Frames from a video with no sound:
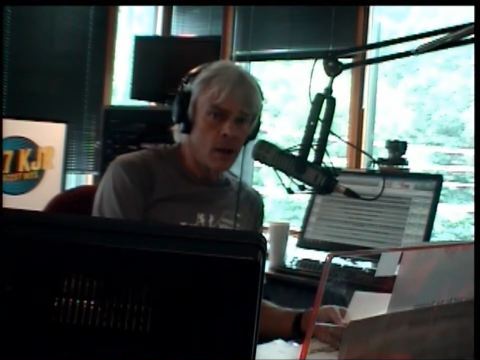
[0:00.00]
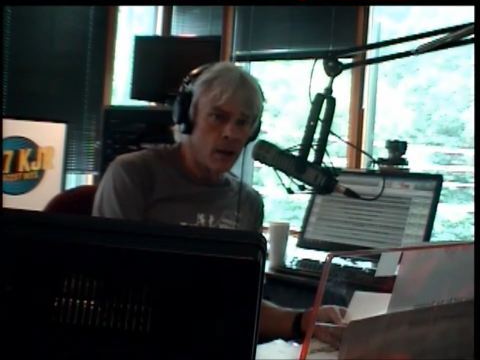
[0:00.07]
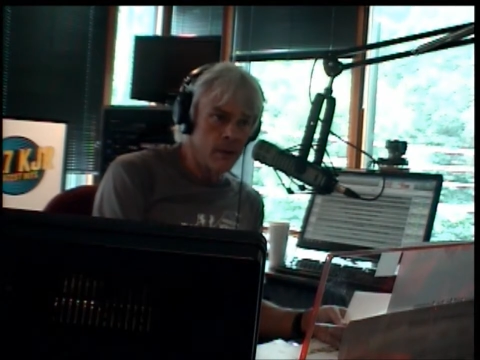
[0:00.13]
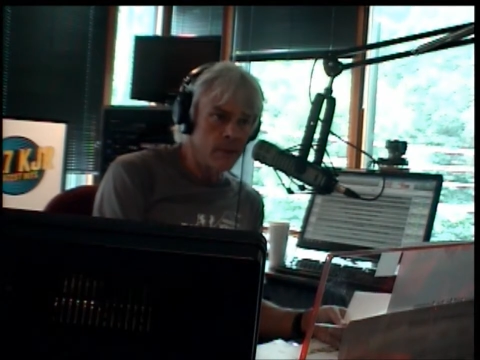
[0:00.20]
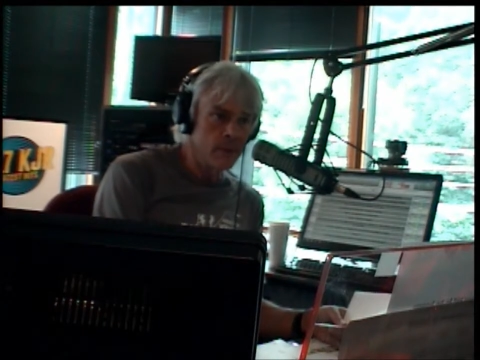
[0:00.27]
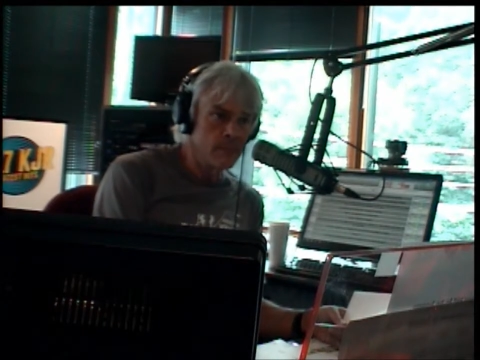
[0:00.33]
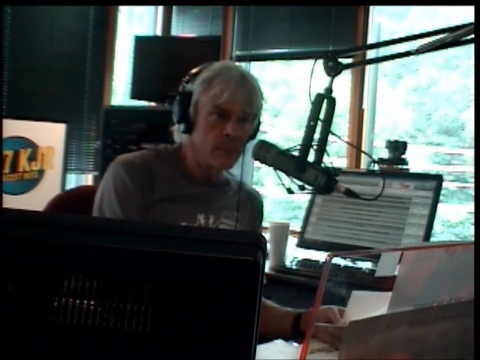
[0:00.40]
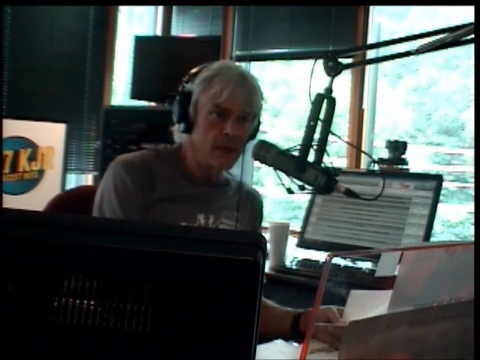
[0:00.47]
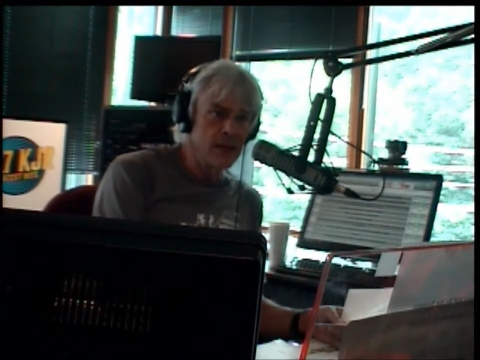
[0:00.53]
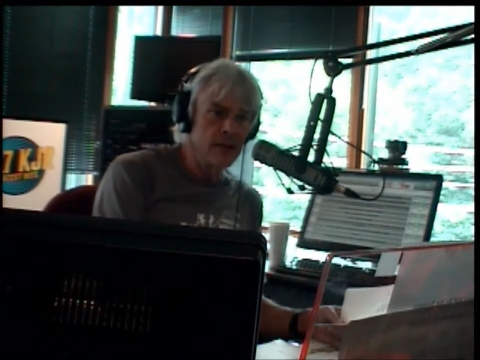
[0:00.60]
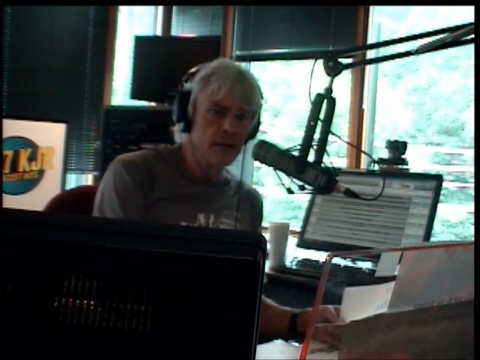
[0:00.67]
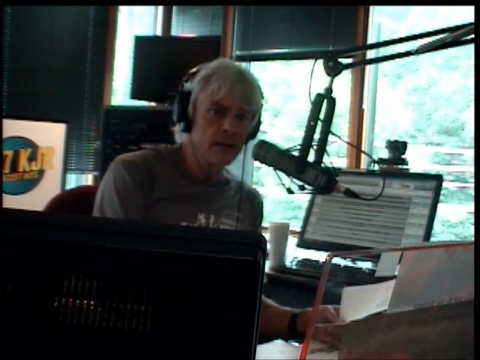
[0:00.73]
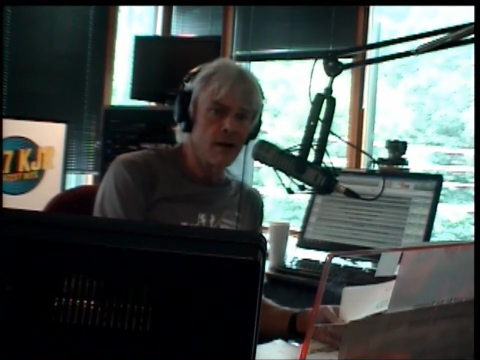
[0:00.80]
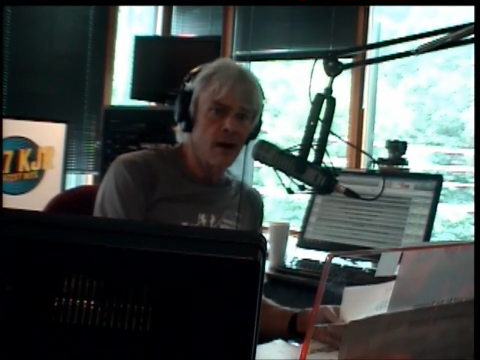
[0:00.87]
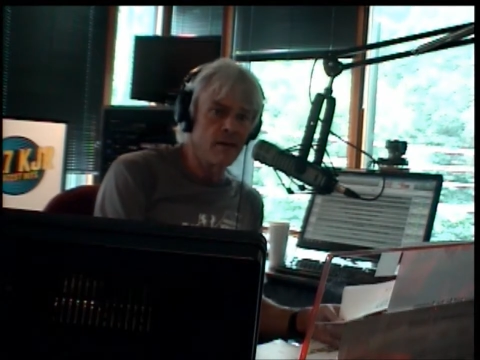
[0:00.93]
other
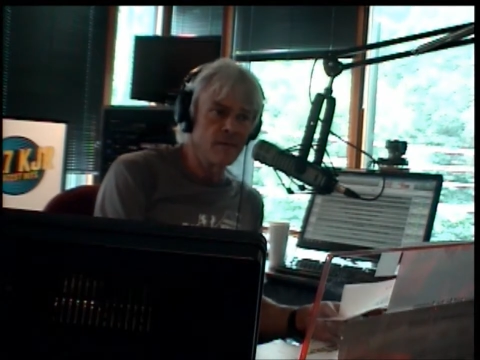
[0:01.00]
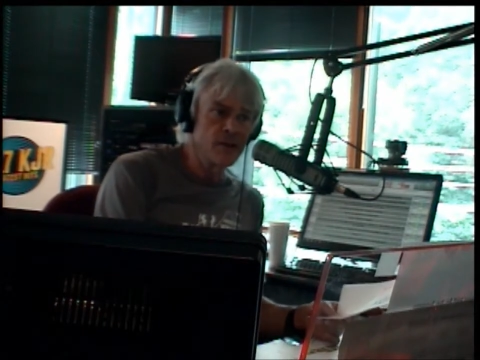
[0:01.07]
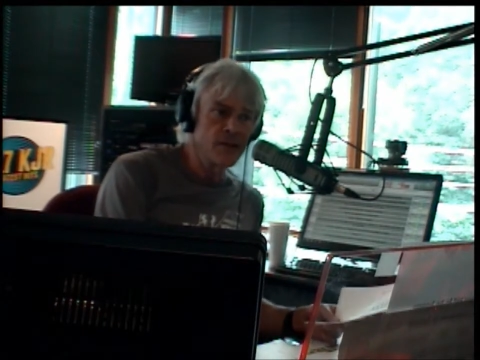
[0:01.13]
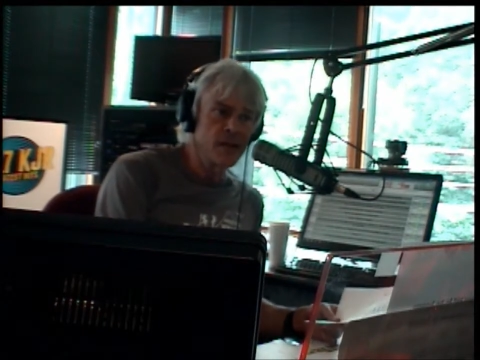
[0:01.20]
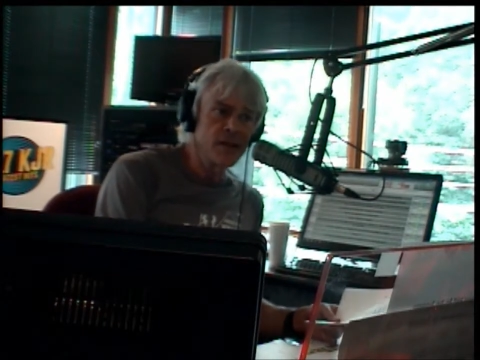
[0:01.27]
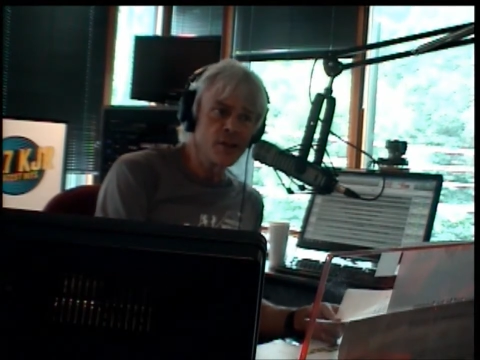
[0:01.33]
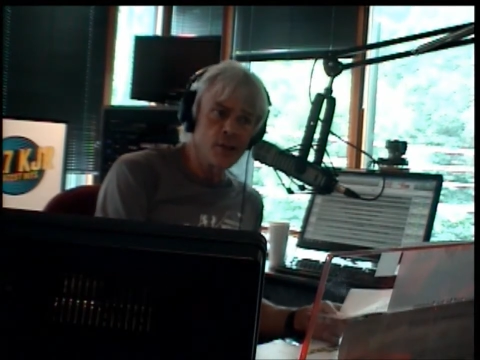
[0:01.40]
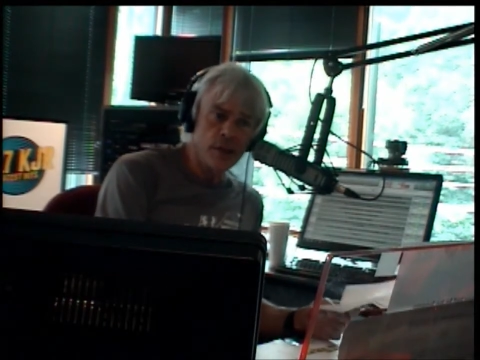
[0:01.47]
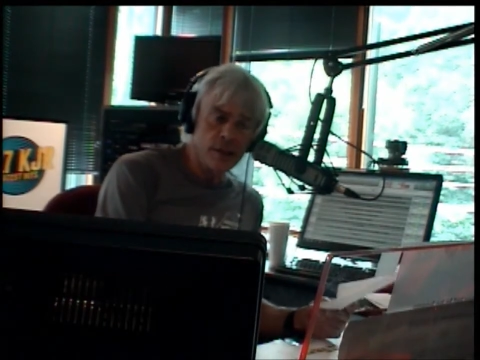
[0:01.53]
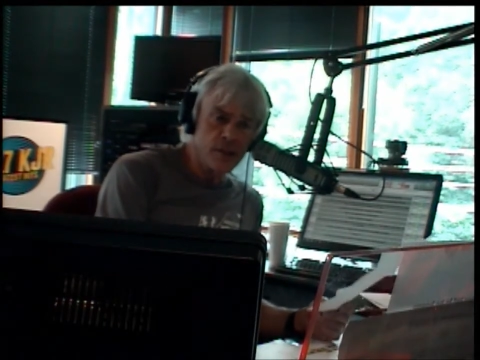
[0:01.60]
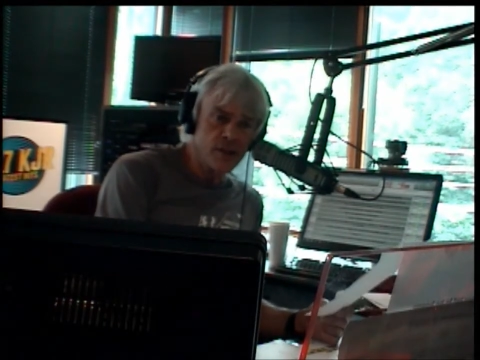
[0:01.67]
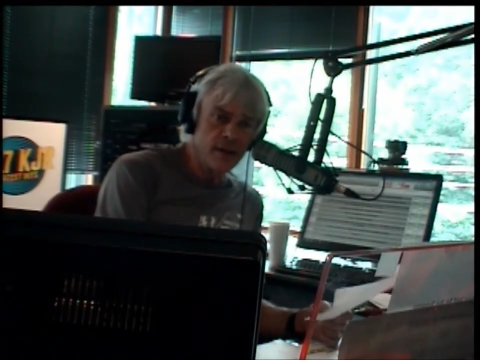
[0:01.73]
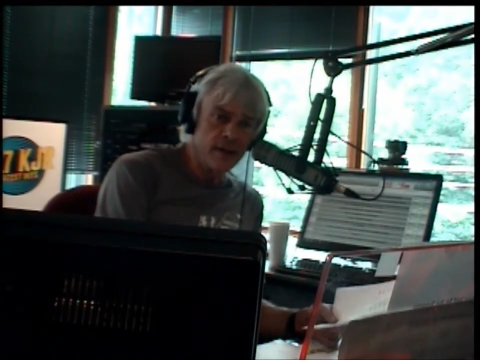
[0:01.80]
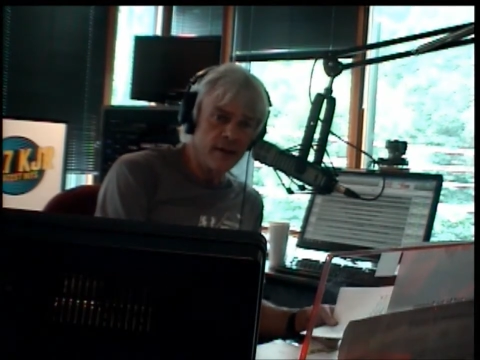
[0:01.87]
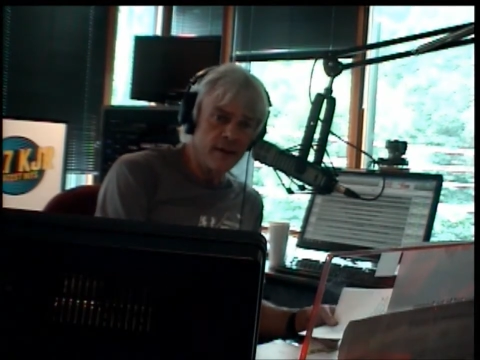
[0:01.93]
media
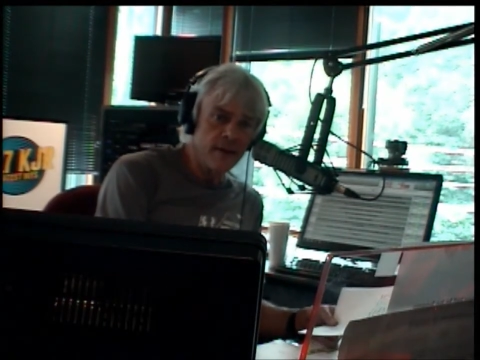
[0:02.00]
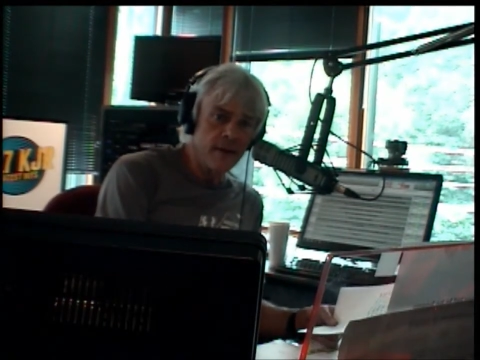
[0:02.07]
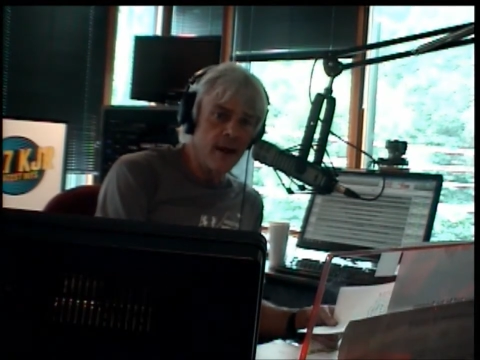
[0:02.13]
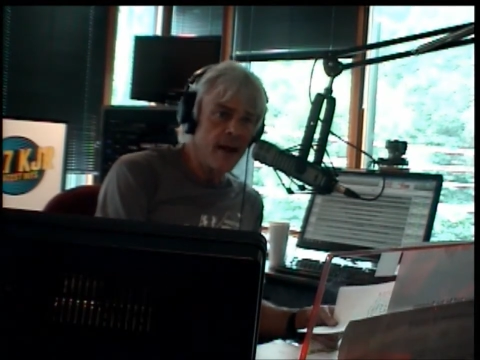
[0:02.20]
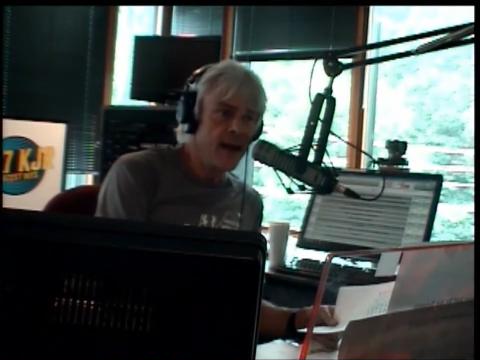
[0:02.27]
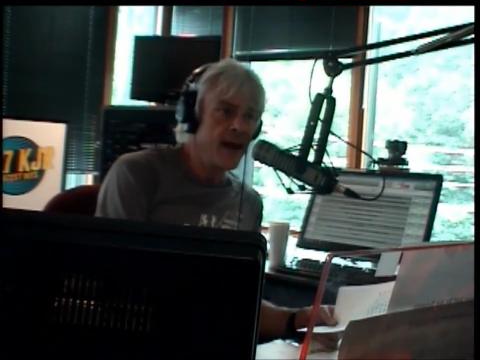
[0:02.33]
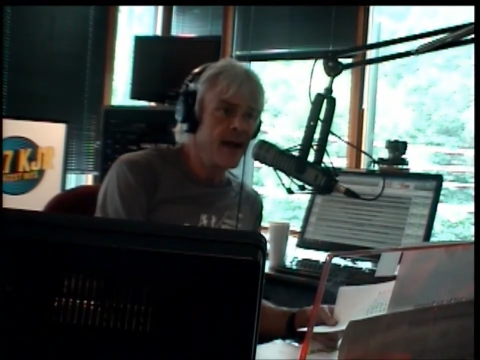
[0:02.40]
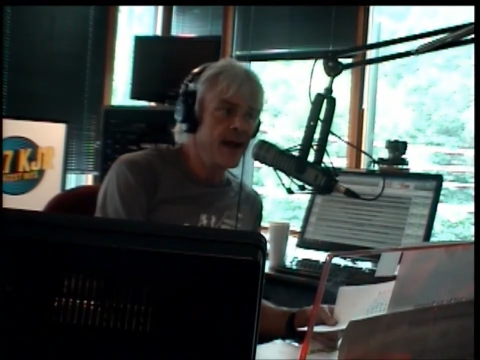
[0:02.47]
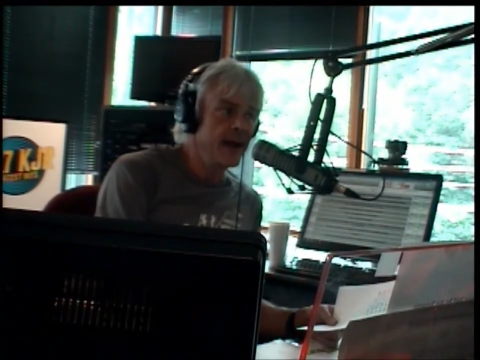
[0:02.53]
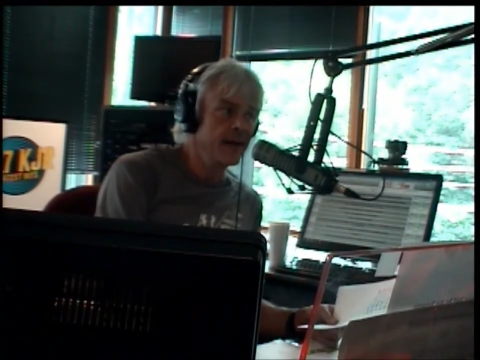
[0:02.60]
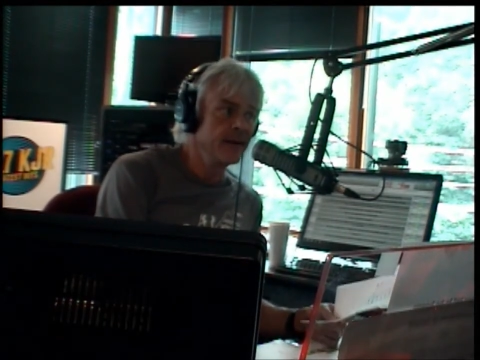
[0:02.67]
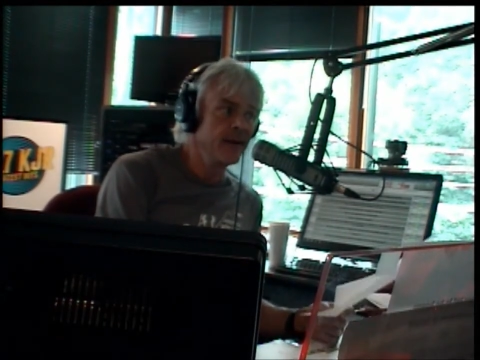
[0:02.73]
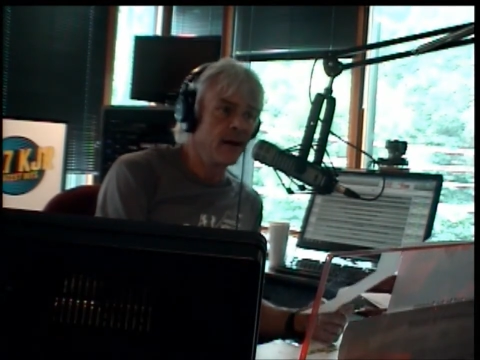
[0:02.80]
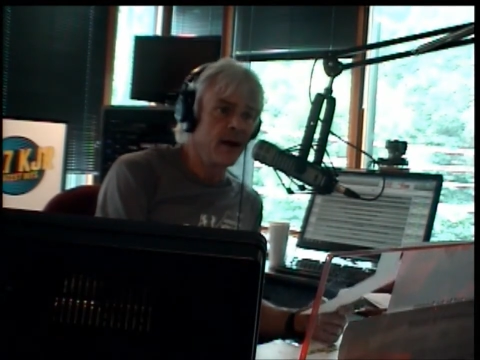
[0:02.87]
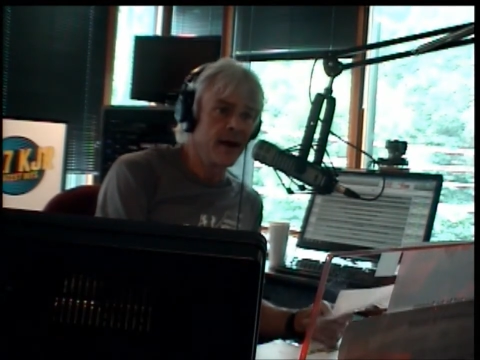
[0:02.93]
conversations.
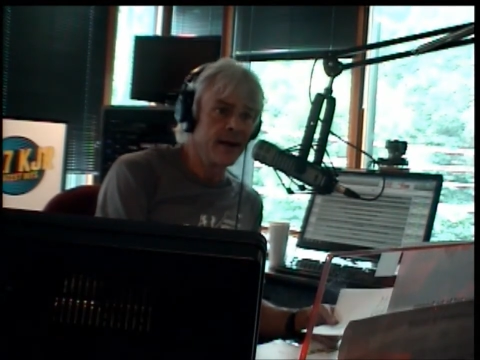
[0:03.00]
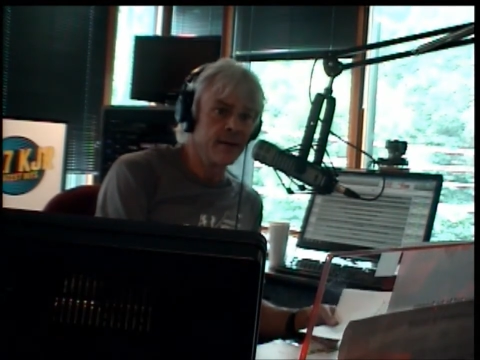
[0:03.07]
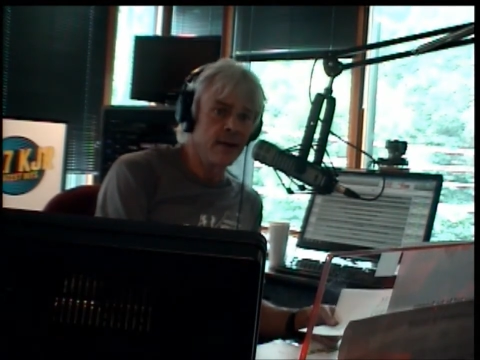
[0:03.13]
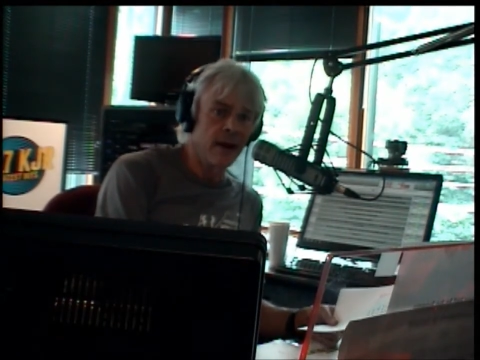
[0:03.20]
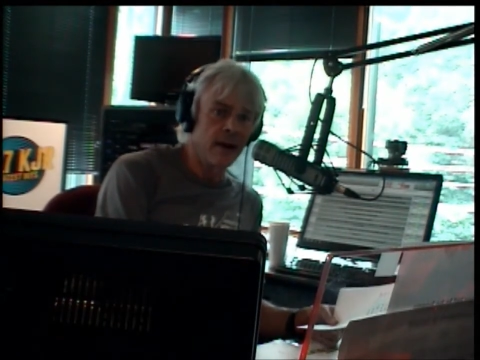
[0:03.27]
And I